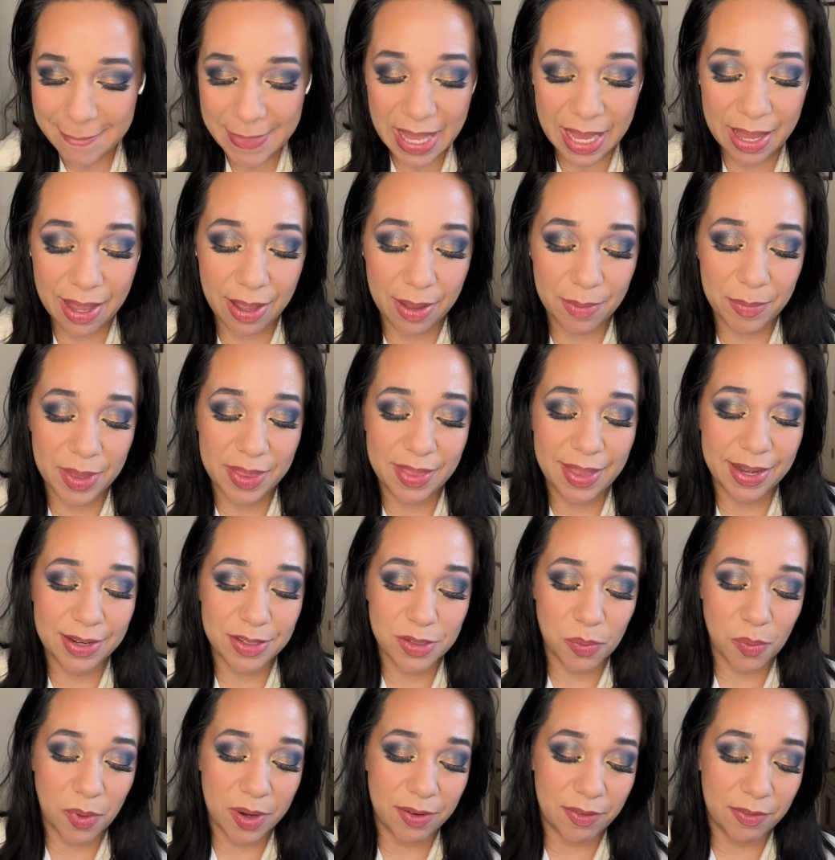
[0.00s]
That is
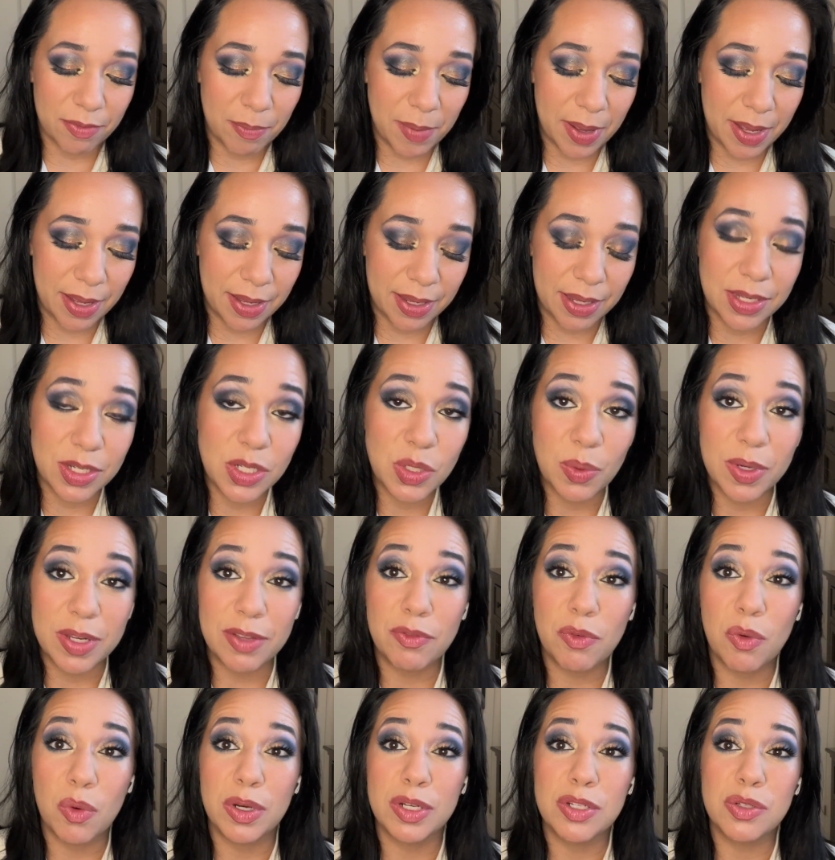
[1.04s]
one of my
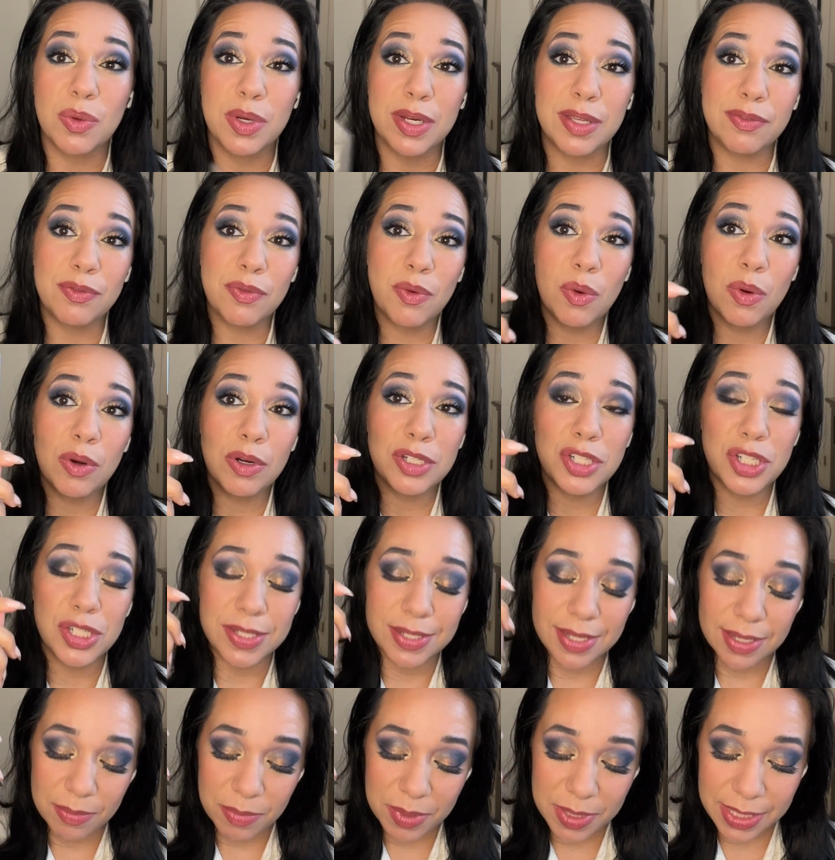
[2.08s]
24 and 24. She's
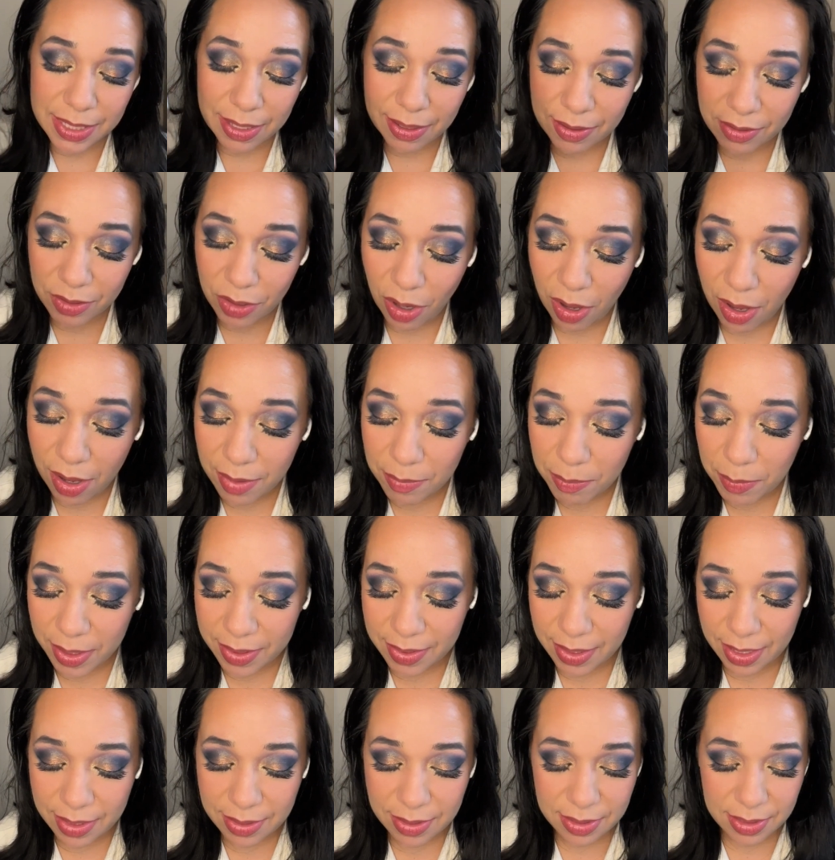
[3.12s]
going to be gone by the
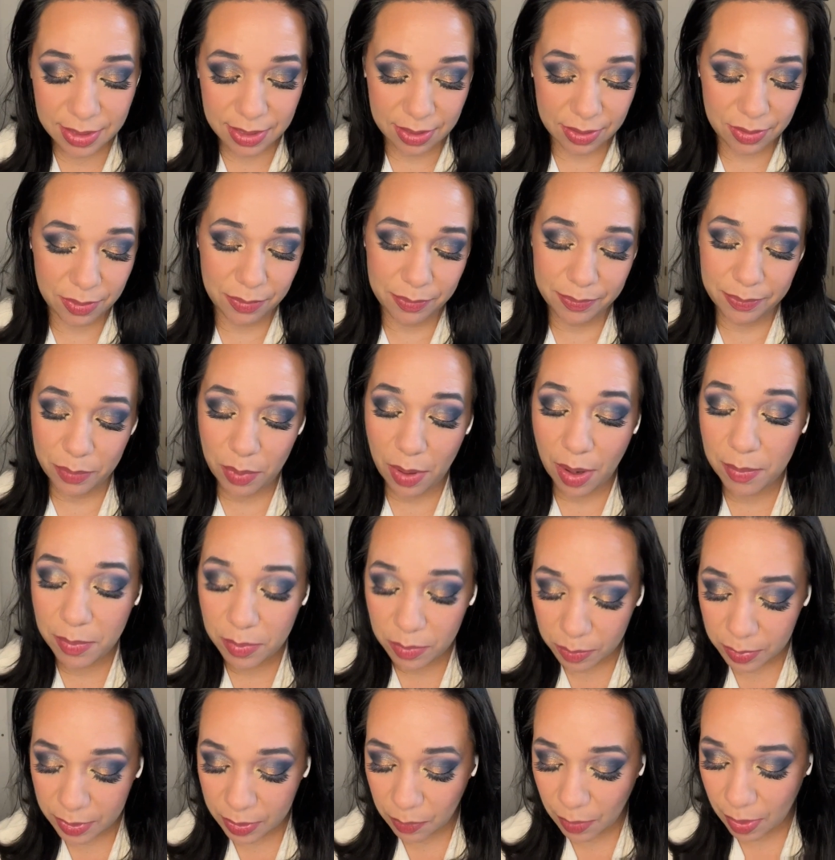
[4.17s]
end of the year,
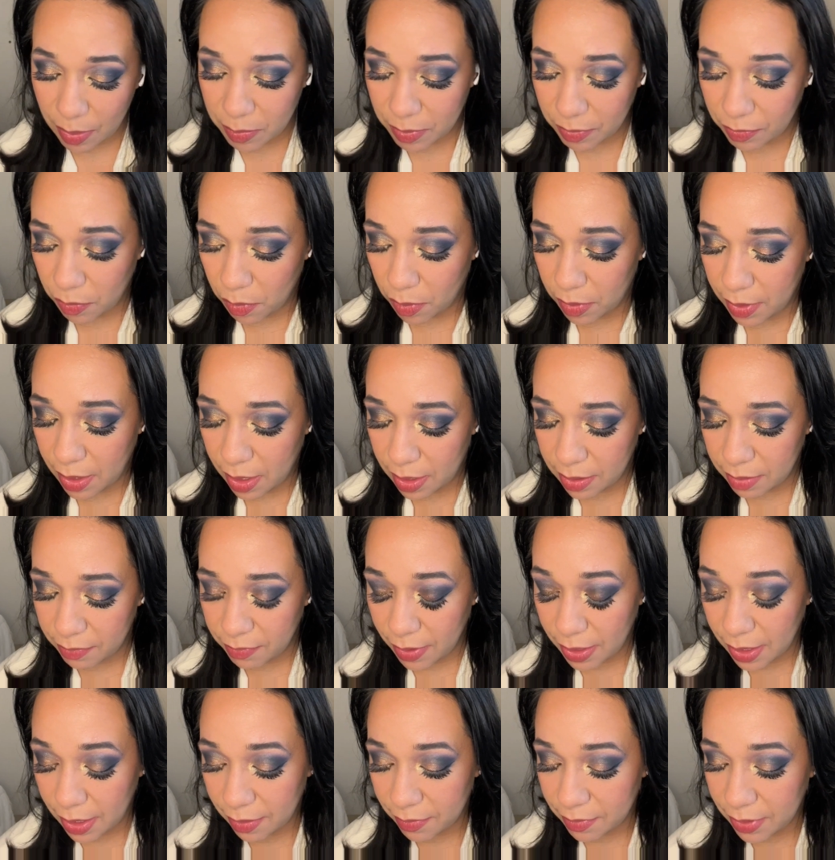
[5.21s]
probably well before that, if I
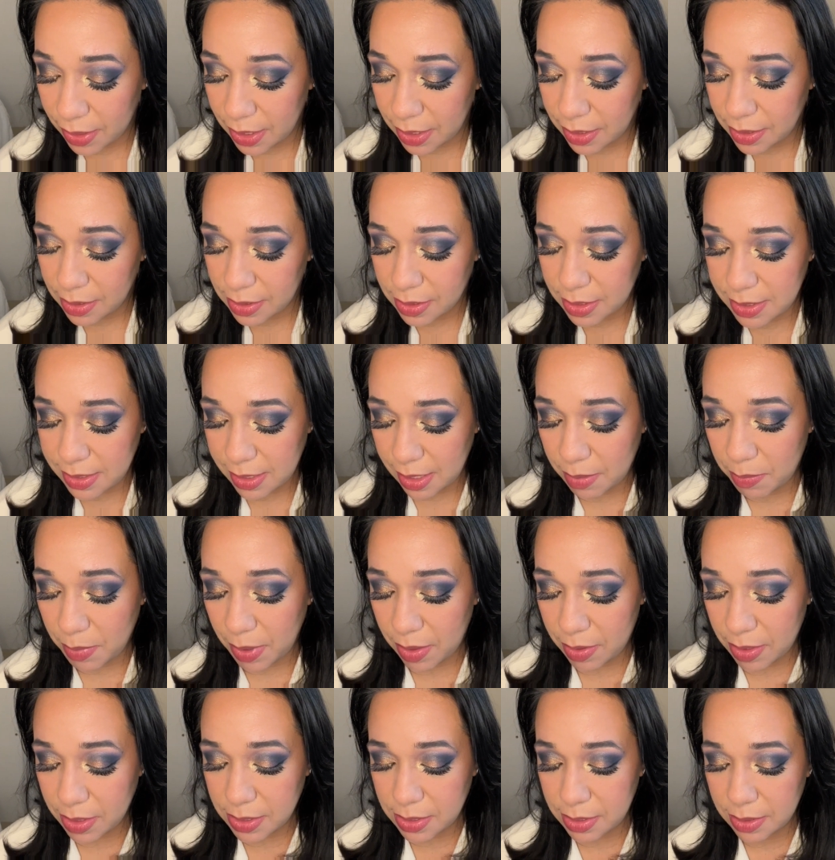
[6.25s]
have anything to say about
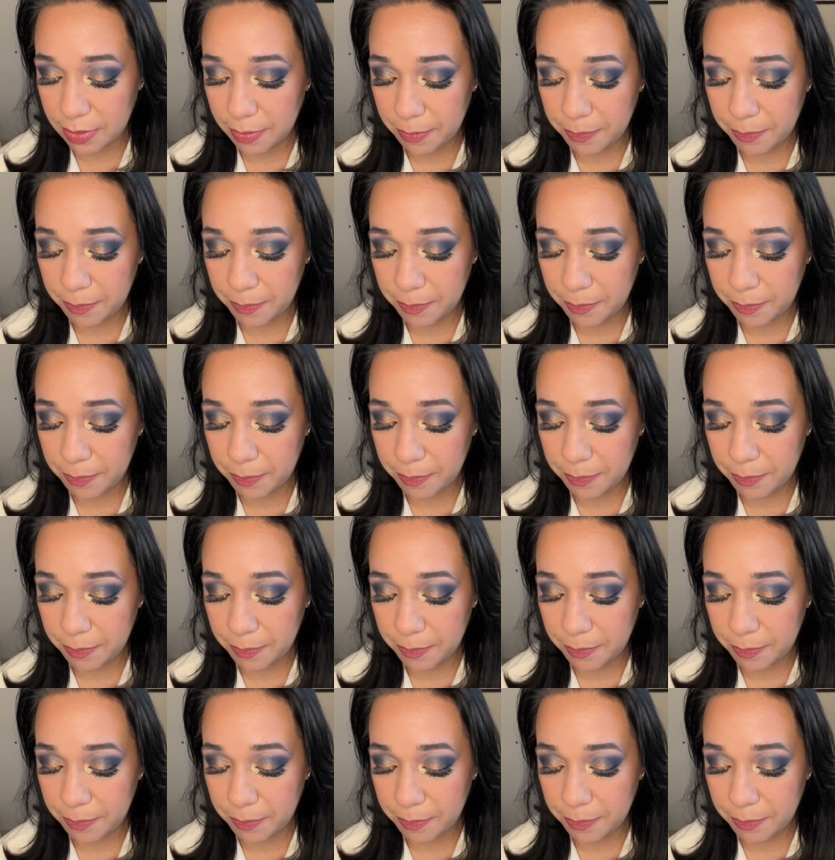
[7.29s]
it.